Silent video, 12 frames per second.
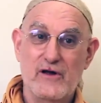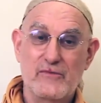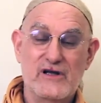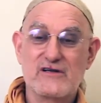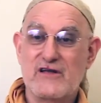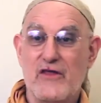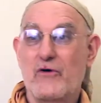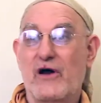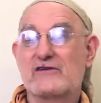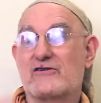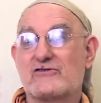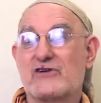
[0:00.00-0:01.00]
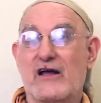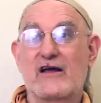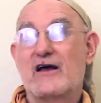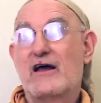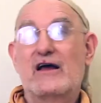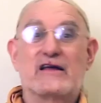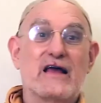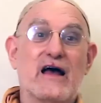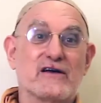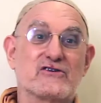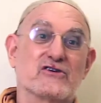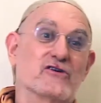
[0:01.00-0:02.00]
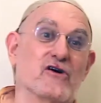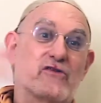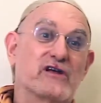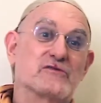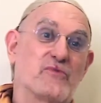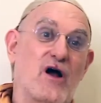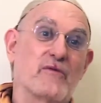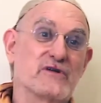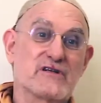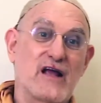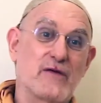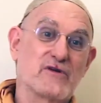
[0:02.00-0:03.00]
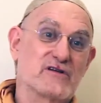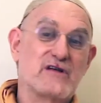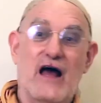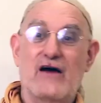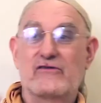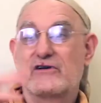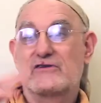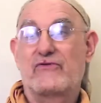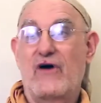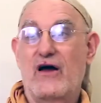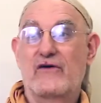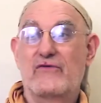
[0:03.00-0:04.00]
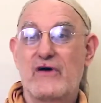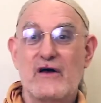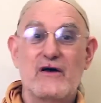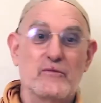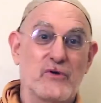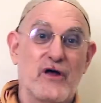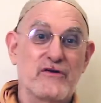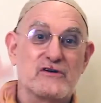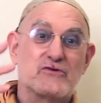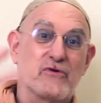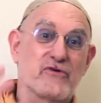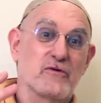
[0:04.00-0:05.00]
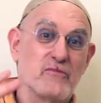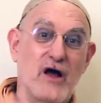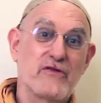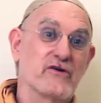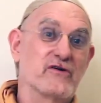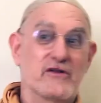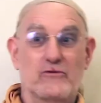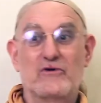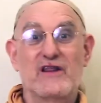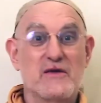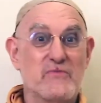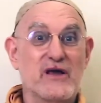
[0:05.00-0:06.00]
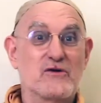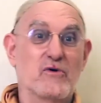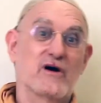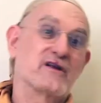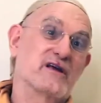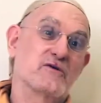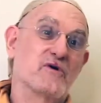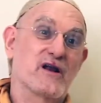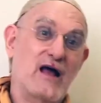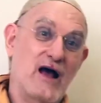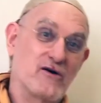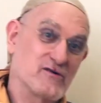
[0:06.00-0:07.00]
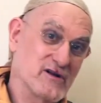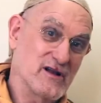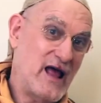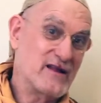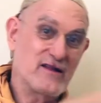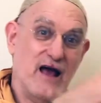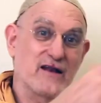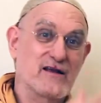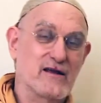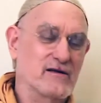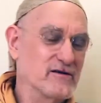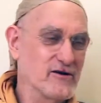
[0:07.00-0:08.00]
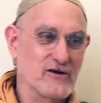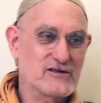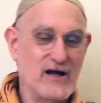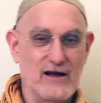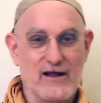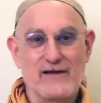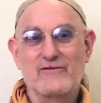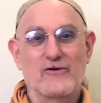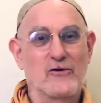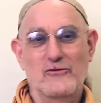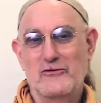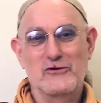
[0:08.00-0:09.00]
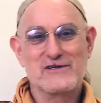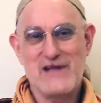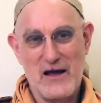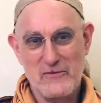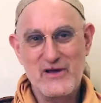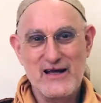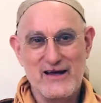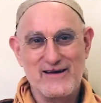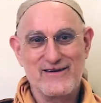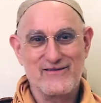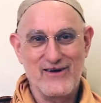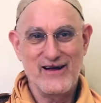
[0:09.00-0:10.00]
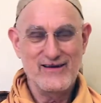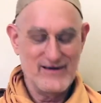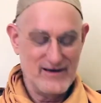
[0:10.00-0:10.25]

Because otherwise they'll say, yes, these Brahmins came to town, there's 5 brothers with their mother, and the really big one, he went out, and like that, he killed, it's kind of like, well, who does that mean, right?